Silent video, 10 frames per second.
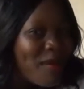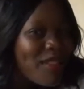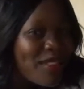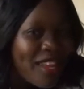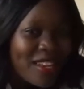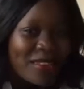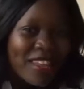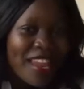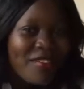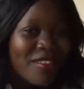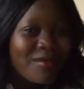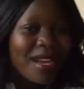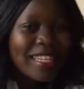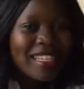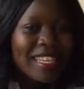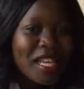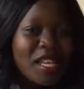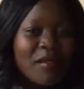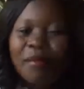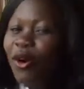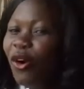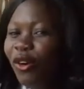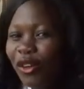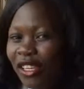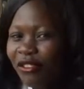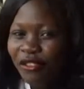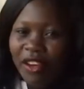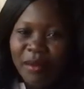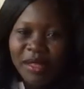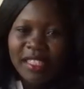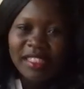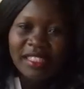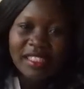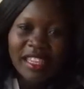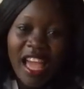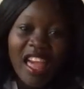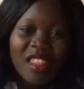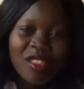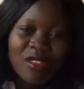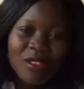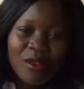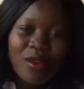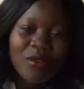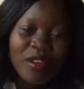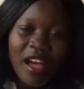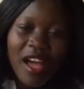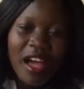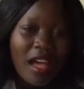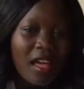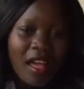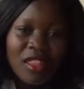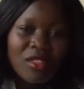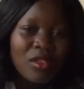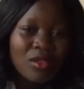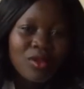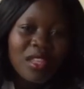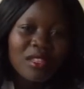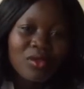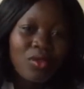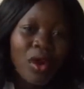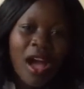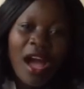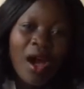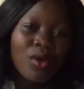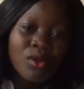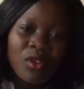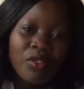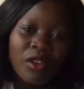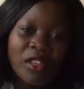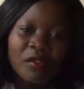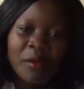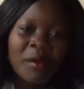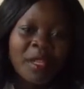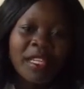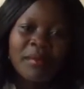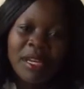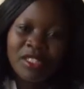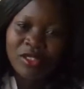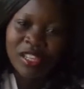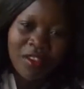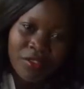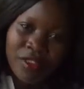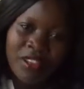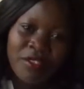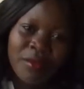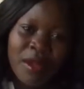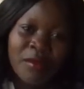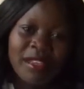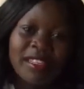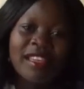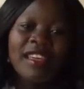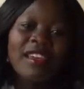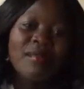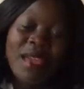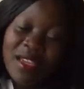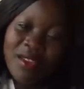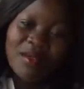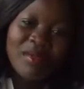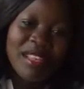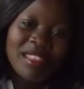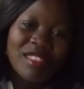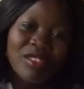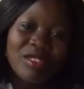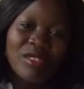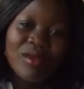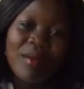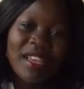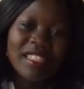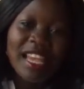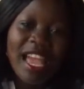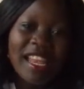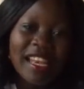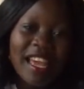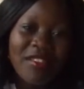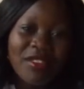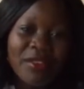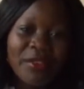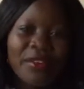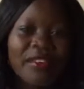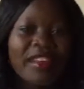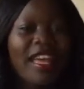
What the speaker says: New Year to everybody in Olive family, and those ones who are out of Olive family but you love Olive family. May God bless you so much. I love you.